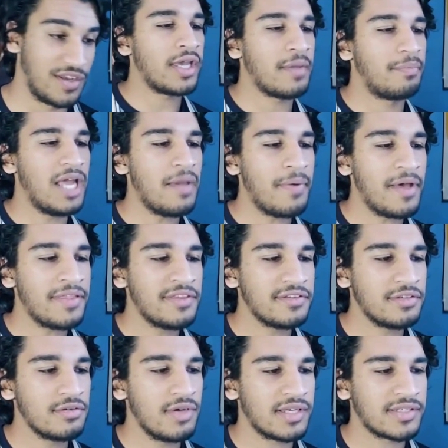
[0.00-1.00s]
Okay, Black
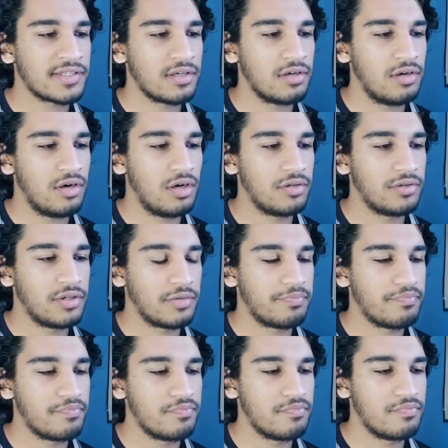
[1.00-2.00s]
Panther 2 hasn't got
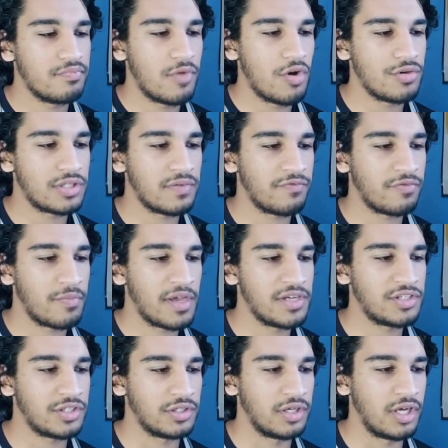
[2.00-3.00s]
the most
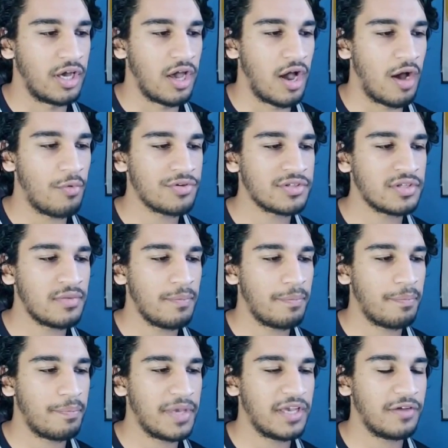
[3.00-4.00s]
information. I wasn't a
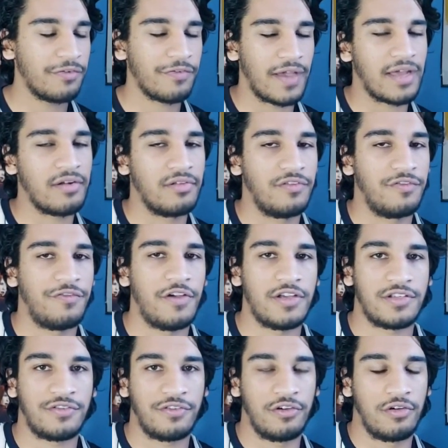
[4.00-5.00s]
big fan of the
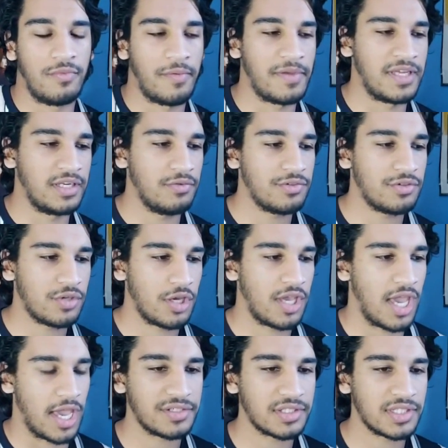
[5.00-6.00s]
first film. I mean, it was
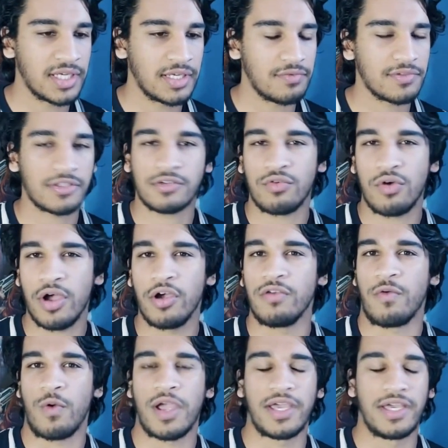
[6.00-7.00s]
okay. I just think it was quite
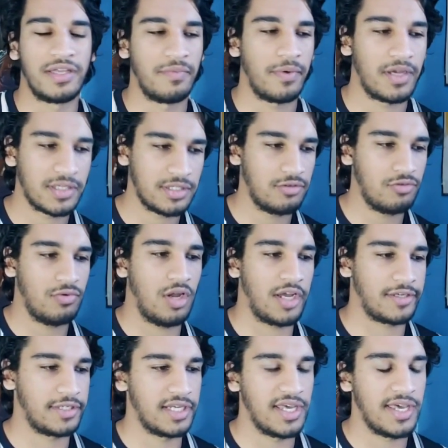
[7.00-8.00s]
overrated, but I still
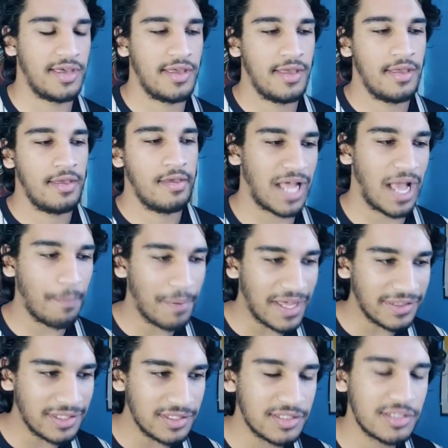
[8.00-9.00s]
liked it. Black
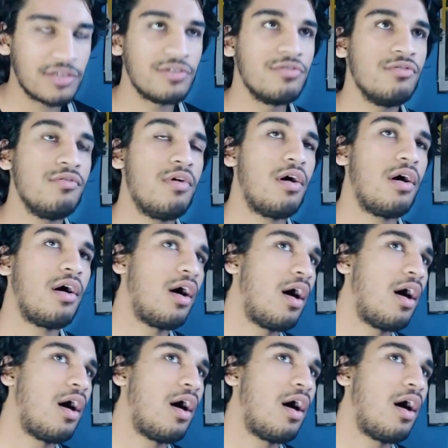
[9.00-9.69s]
Panther 2...